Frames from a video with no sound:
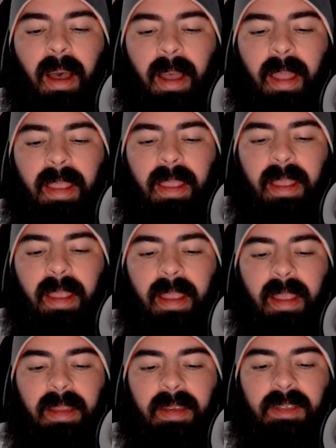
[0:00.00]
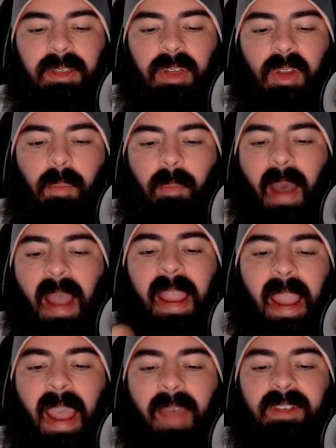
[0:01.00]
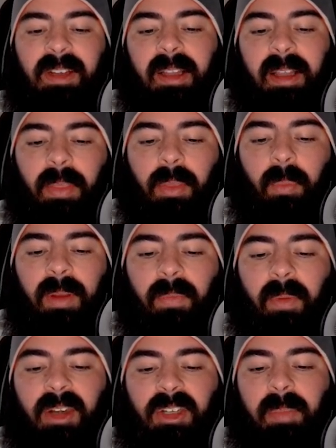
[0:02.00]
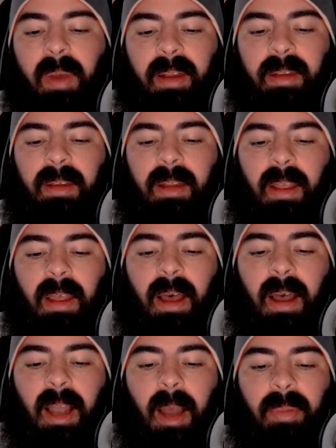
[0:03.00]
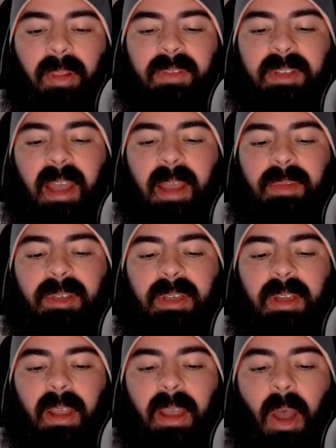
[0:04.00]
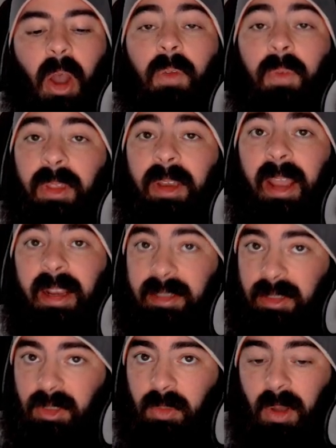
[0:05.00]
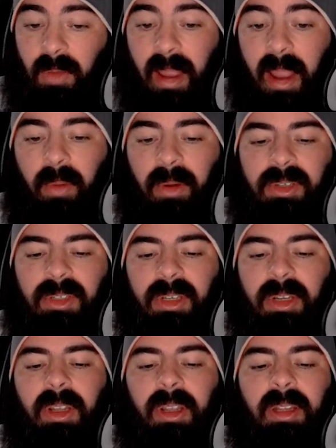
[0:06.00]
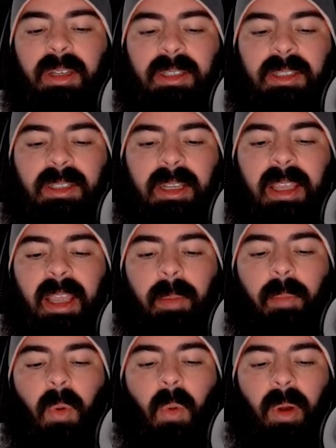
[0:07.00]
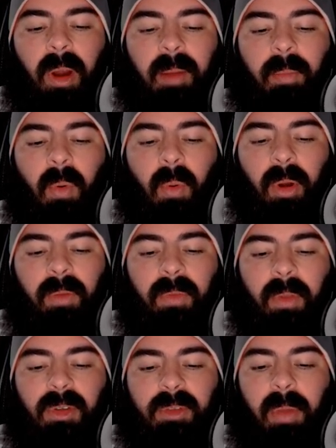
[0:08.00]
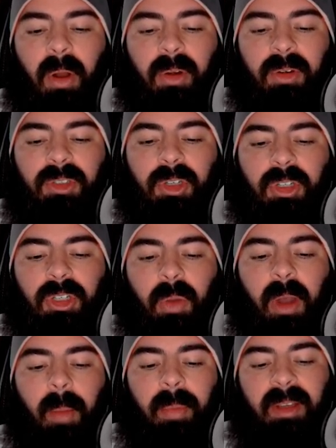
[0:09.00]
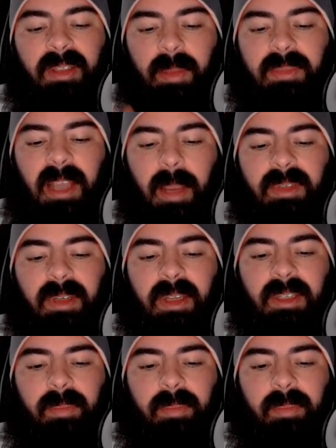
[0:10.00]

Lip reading: And you might have to click the refresh button a couple of times over the next 12 hours to get more and more of those bars to show up, because sometimes it doesn't